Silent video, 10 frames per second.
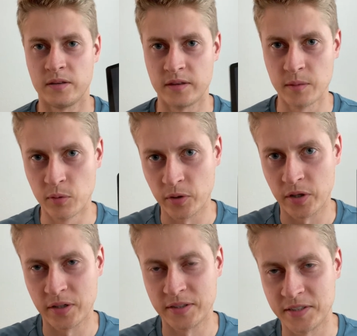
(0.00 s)
The book
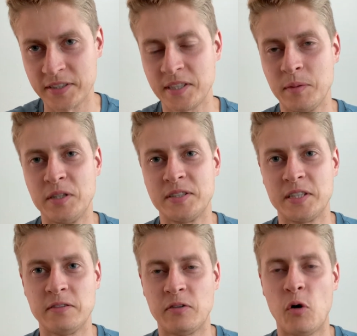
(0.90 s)
60 Minute
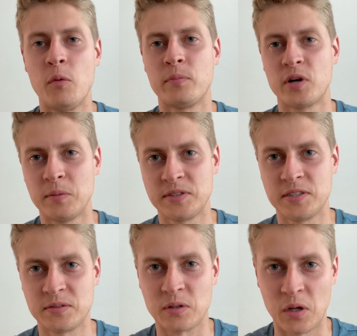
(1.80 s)
CFO promises
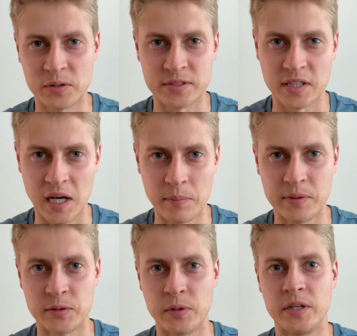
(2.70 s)
to close the gap
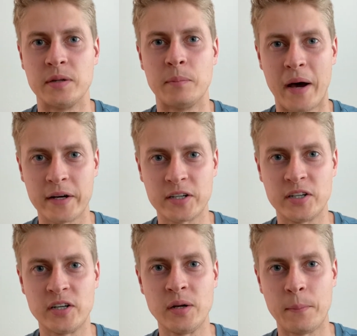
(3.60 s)
between
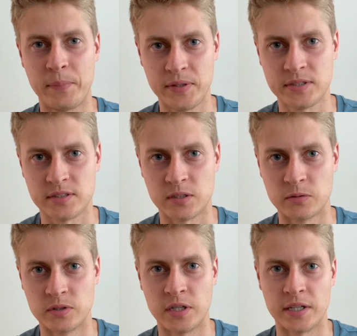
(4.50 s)
banker, business
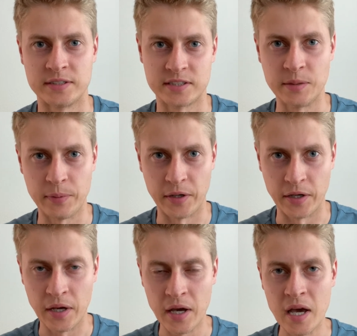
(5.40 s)
owner and CPA.
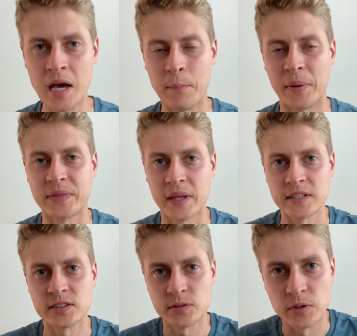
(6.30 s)
But
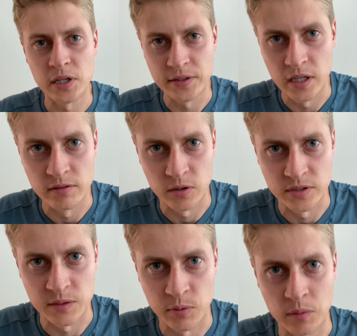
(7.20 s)
does it really deliver on
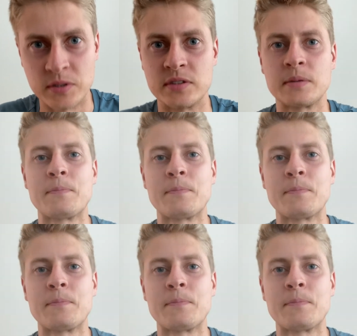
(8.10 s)
that promise?